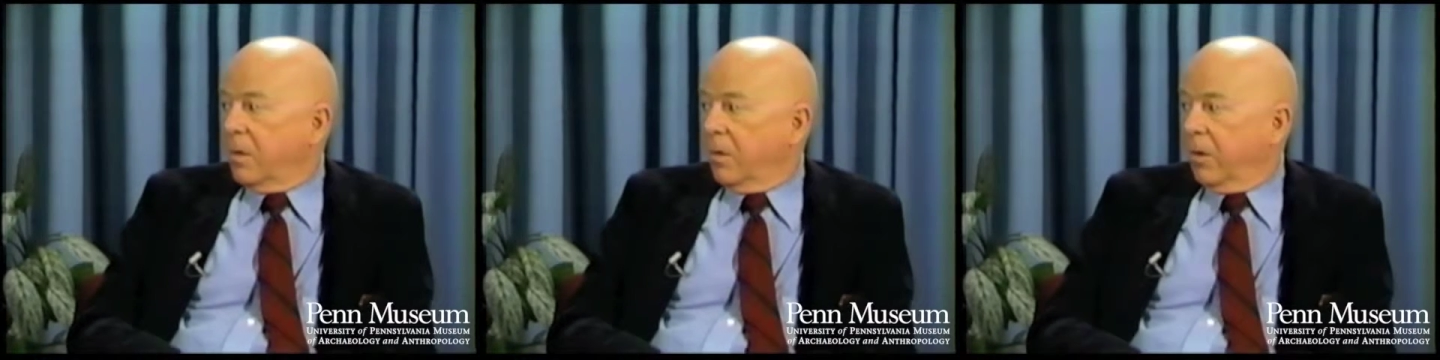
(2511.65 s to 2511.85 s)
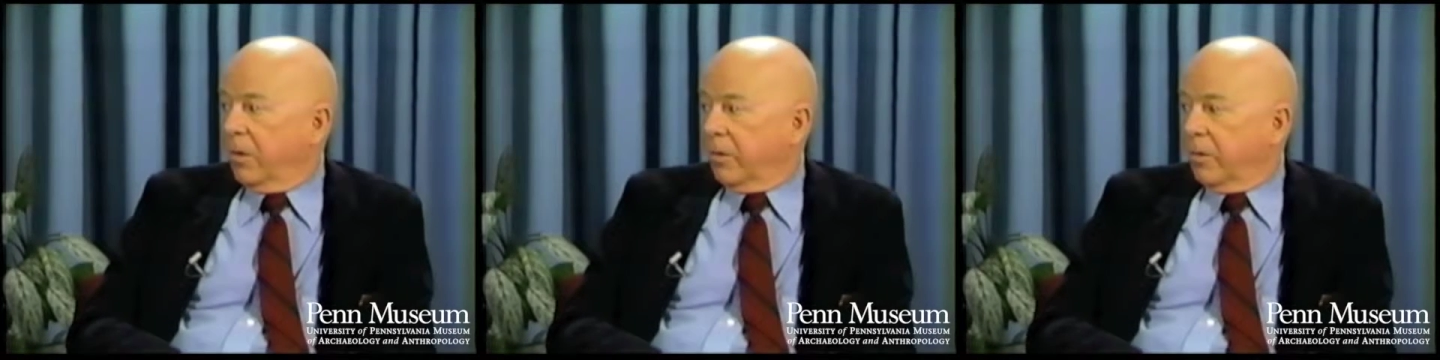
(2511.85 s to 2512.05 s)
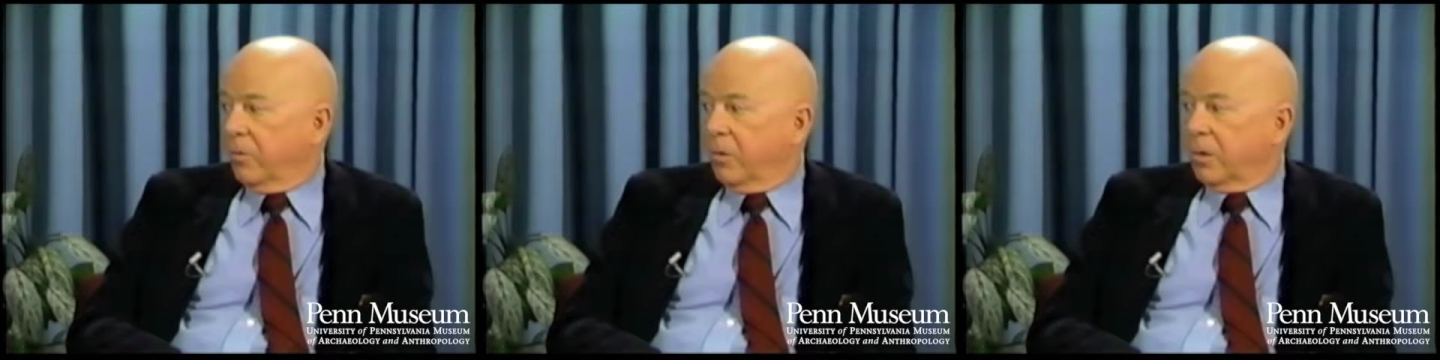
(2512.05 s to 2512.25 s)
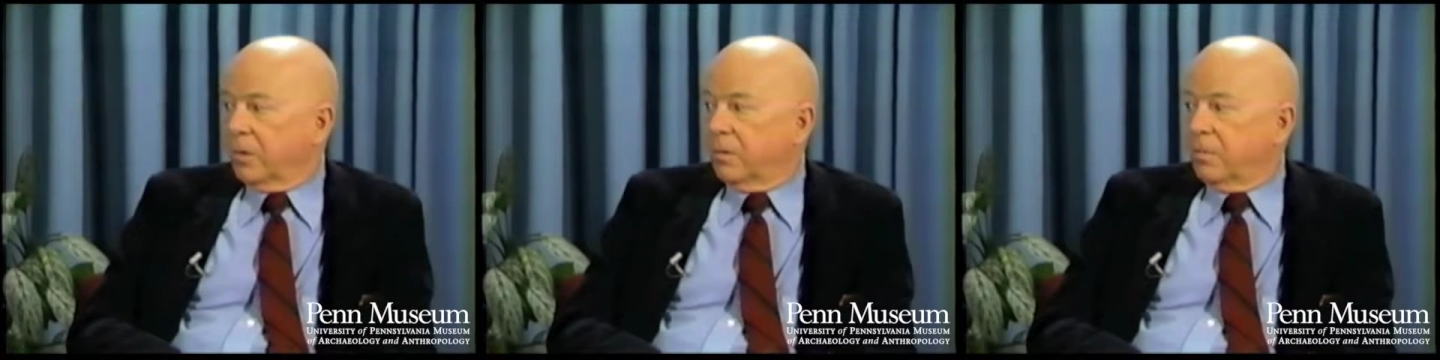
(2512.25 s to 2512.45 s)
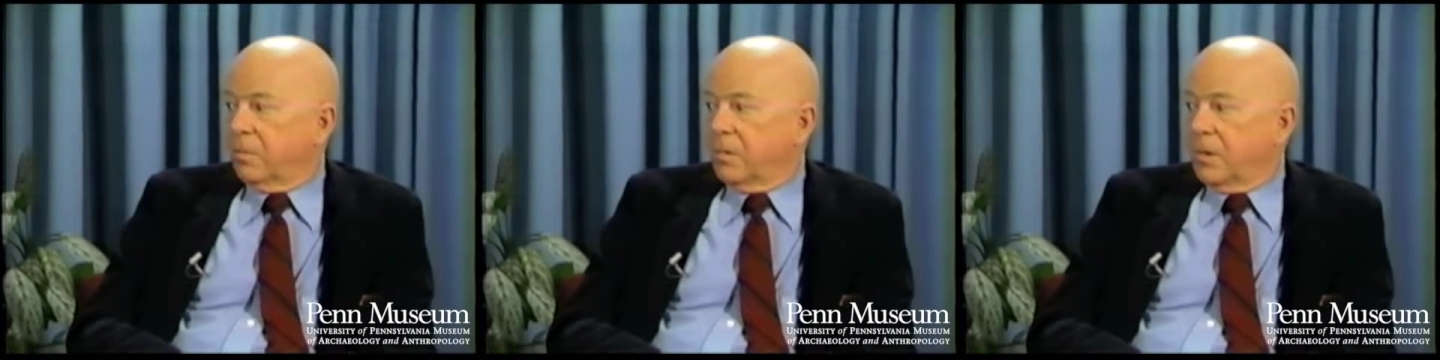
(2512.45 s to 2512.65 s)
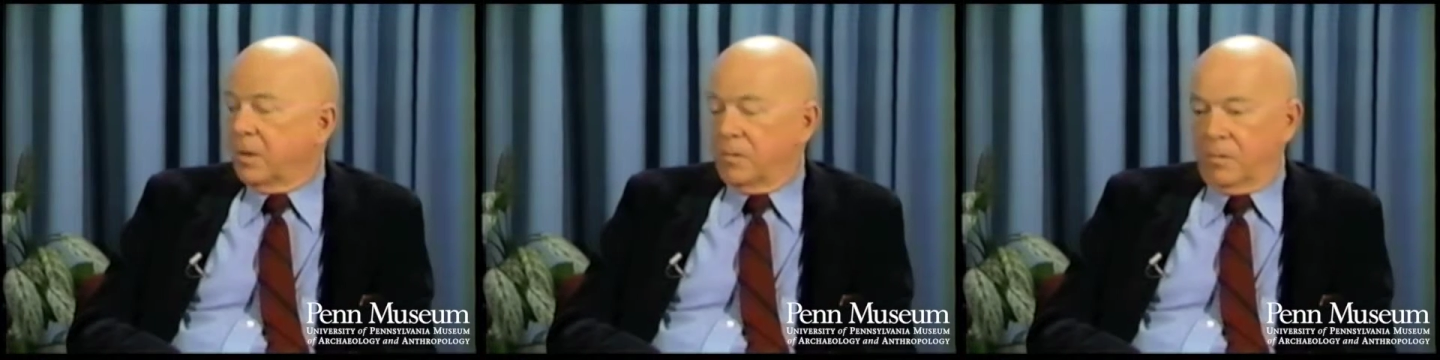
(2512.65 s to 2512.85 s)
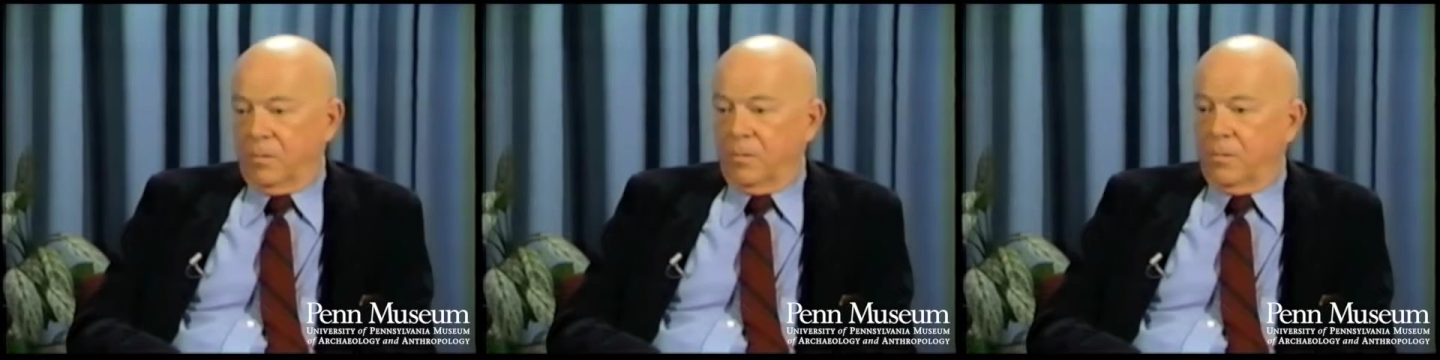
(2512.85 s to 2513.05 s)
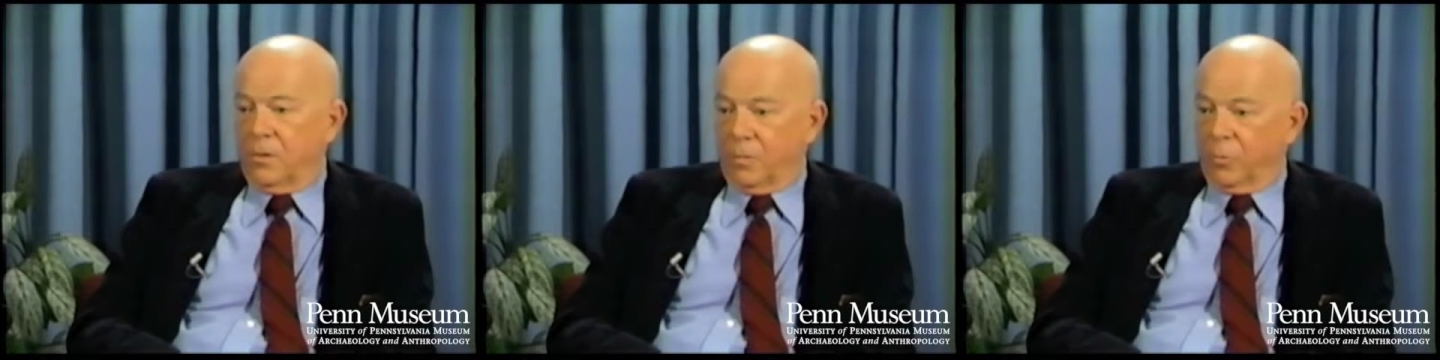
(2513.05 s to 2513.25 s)
on to doing
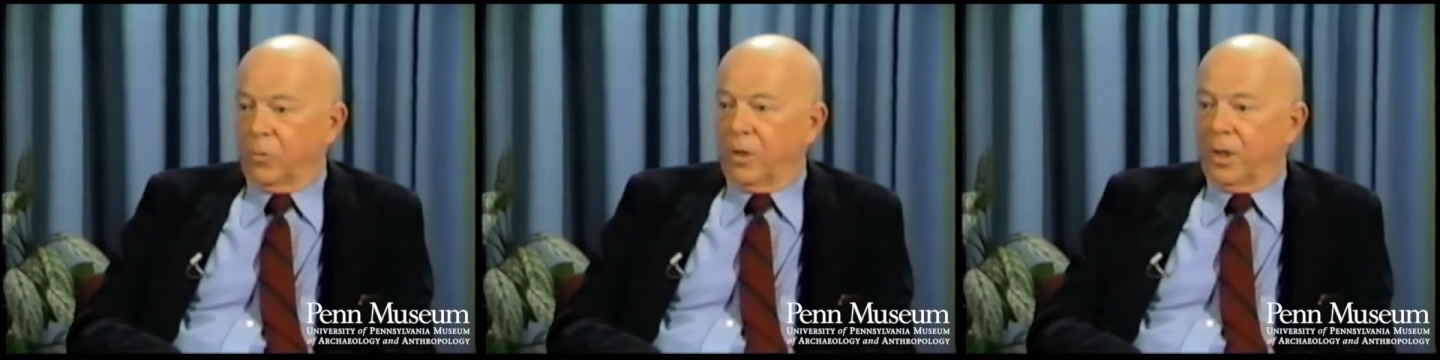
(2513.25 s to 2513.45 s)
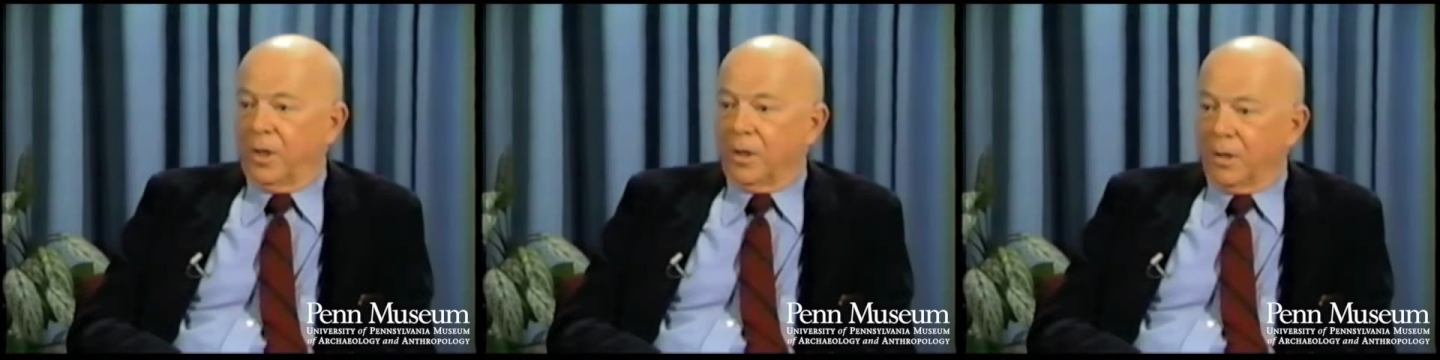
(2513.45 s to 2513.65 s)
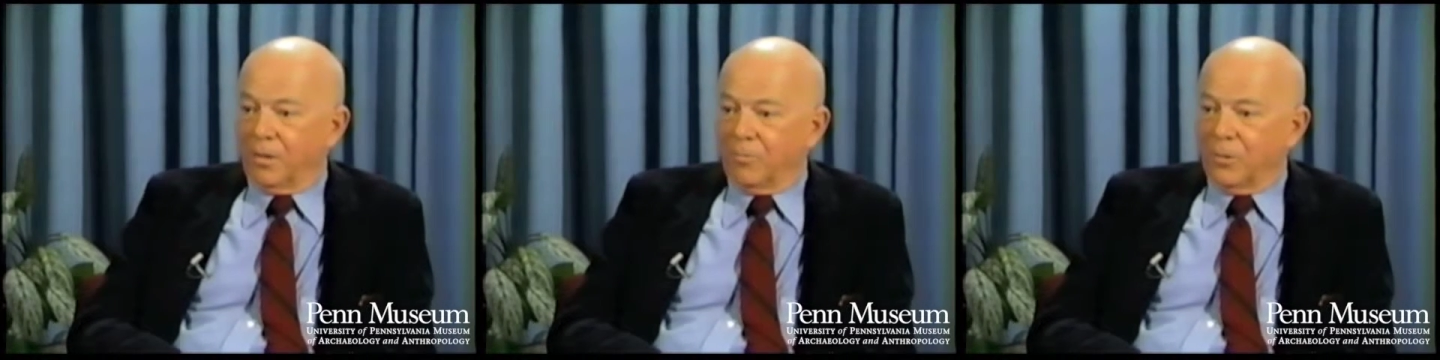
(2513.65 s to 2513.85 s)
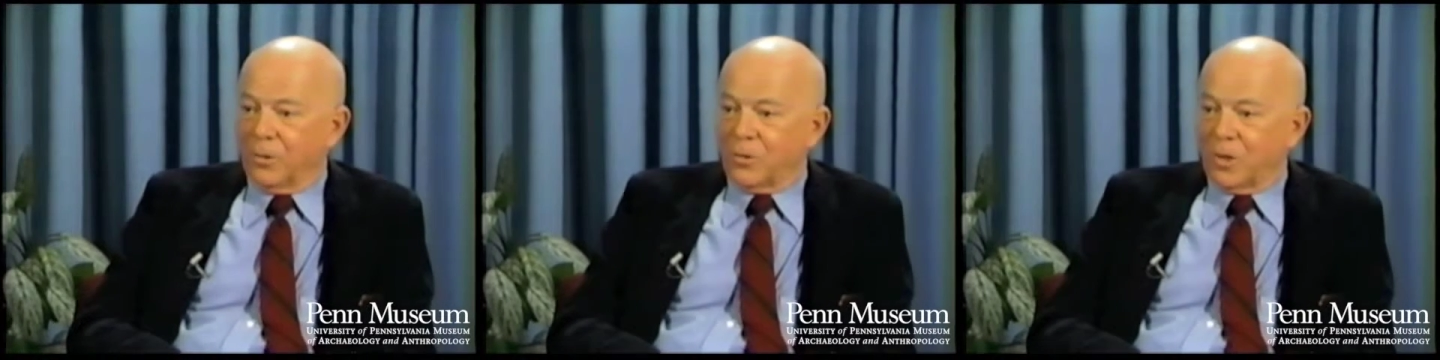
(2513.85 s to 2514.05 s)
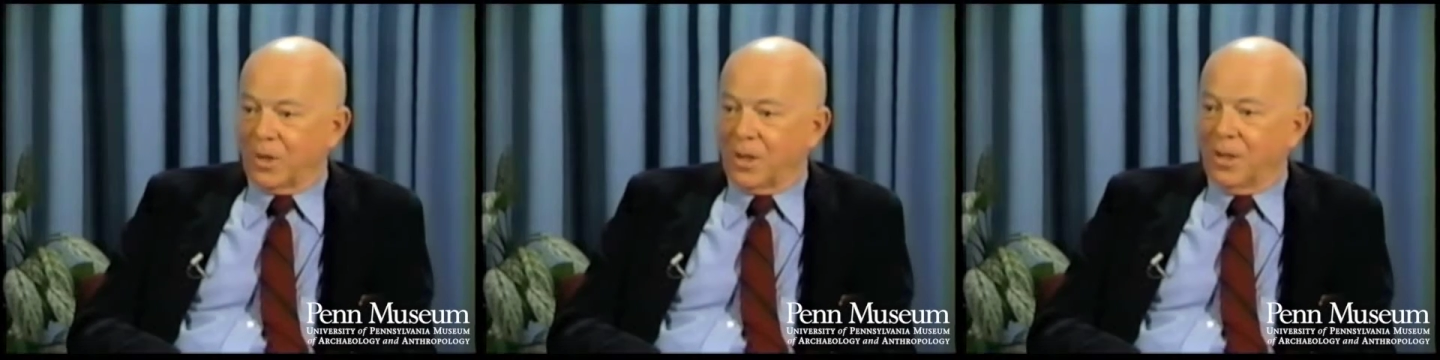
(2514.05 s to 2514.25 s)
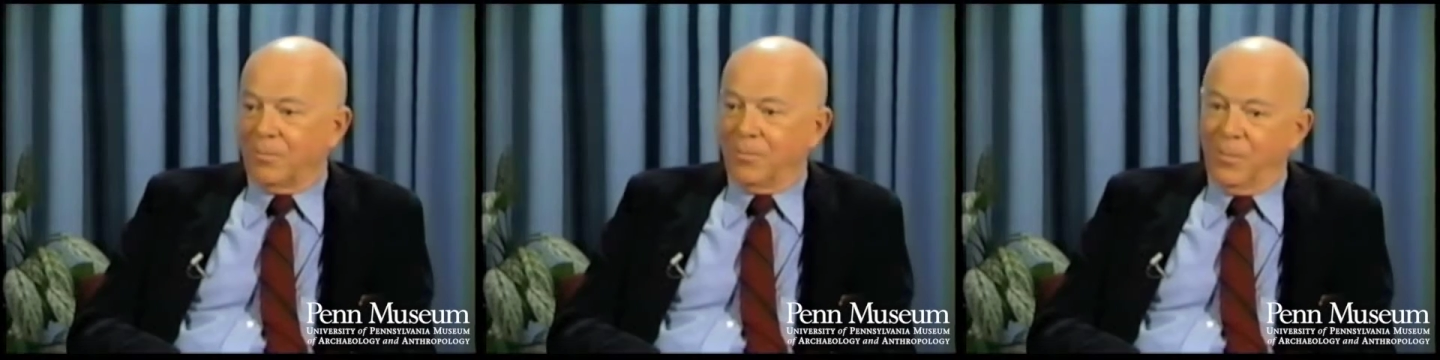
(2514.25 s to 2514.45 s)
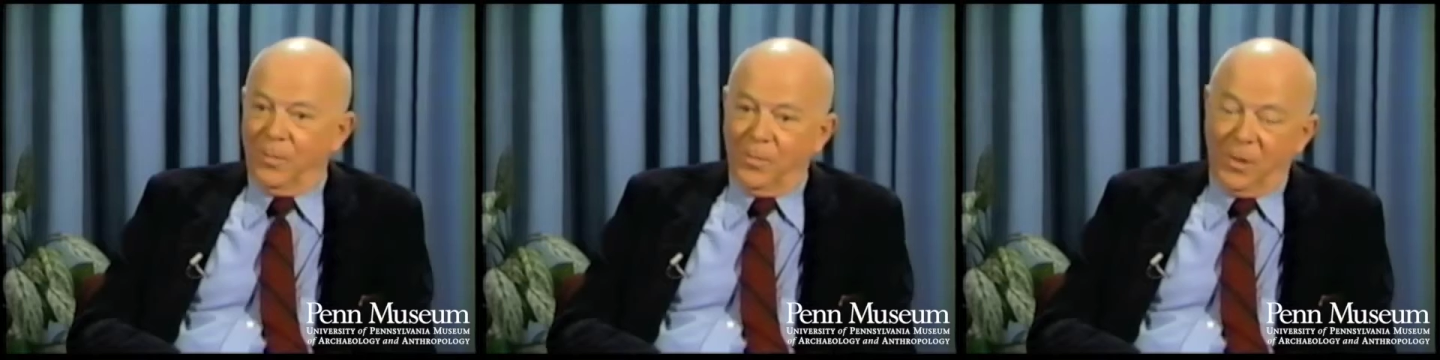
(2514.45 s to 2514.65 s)
some writing once I get